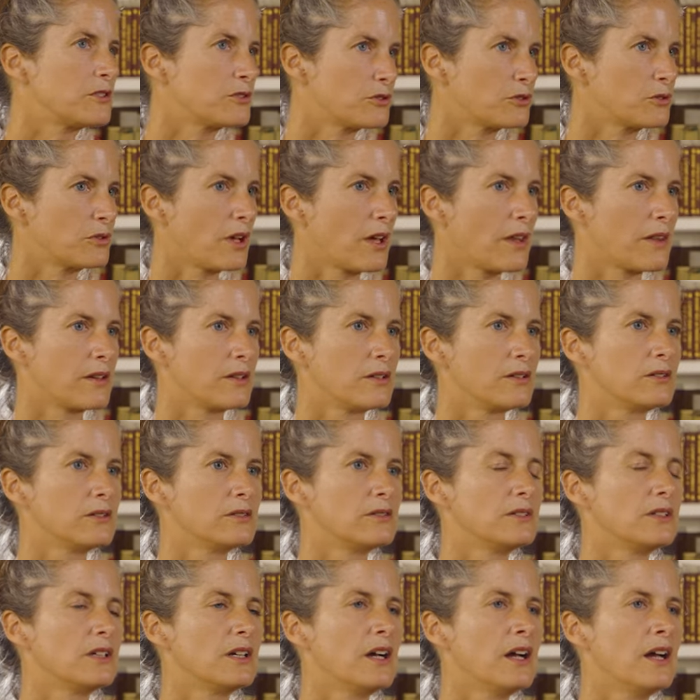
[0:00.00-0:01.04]
it together.
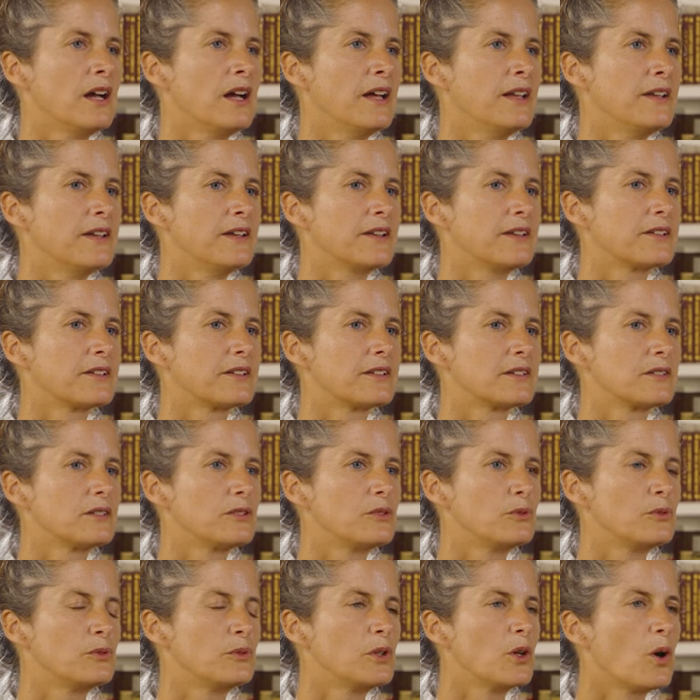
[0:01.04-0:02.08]
And
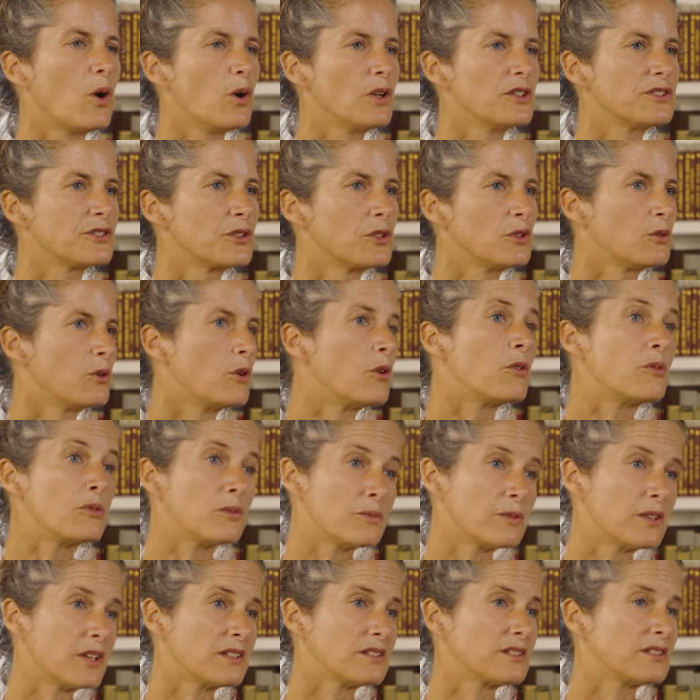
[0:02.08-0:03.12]
we also, or
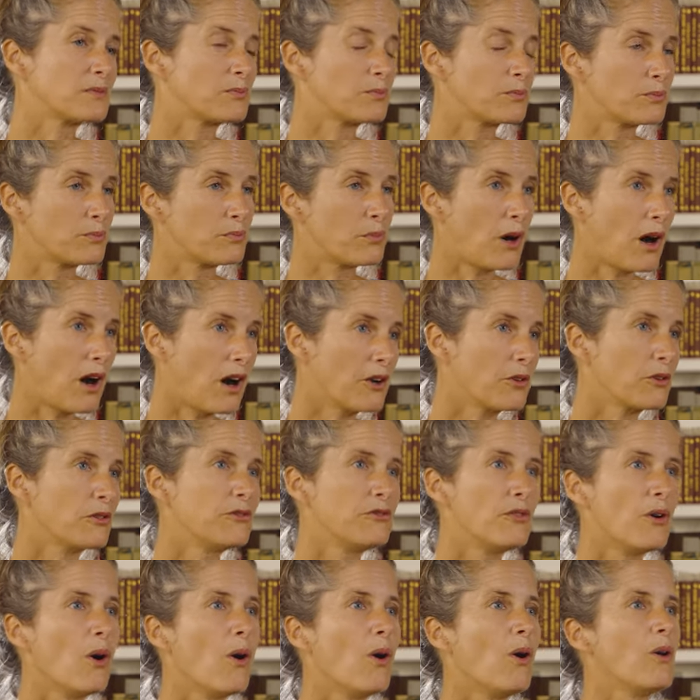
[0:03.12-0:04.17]
that's part
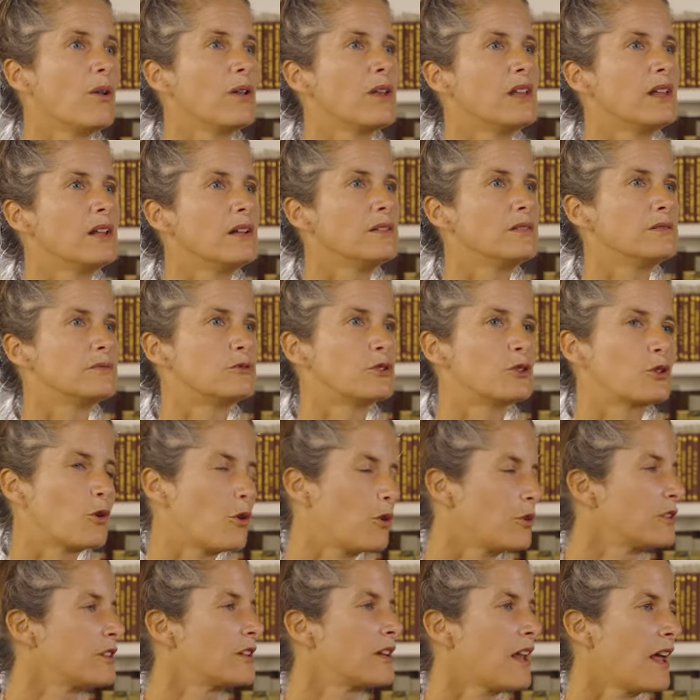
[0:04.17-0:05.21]
of all
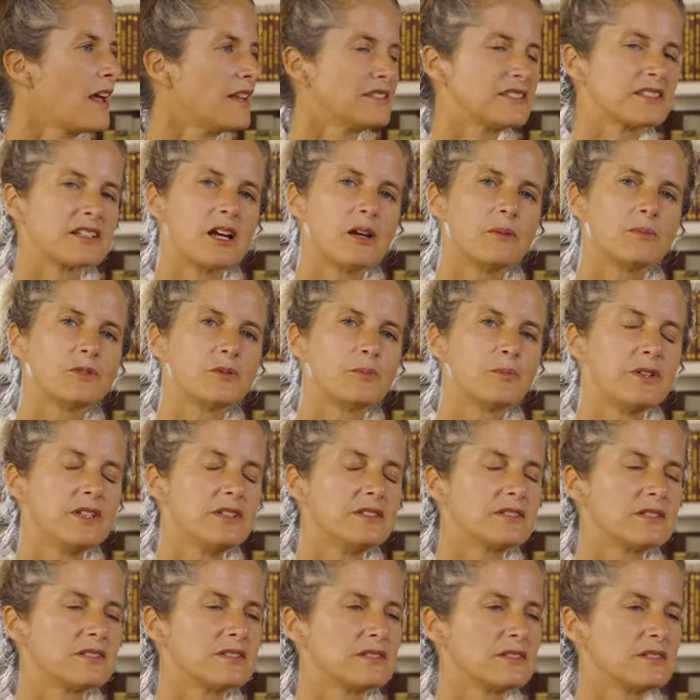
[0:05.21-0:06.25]
recorded landscapes
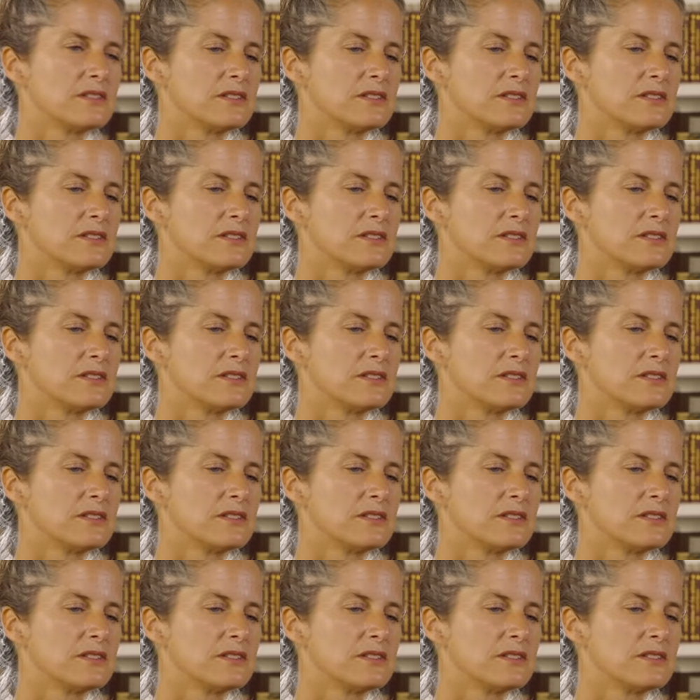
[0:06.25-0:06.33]
pieces,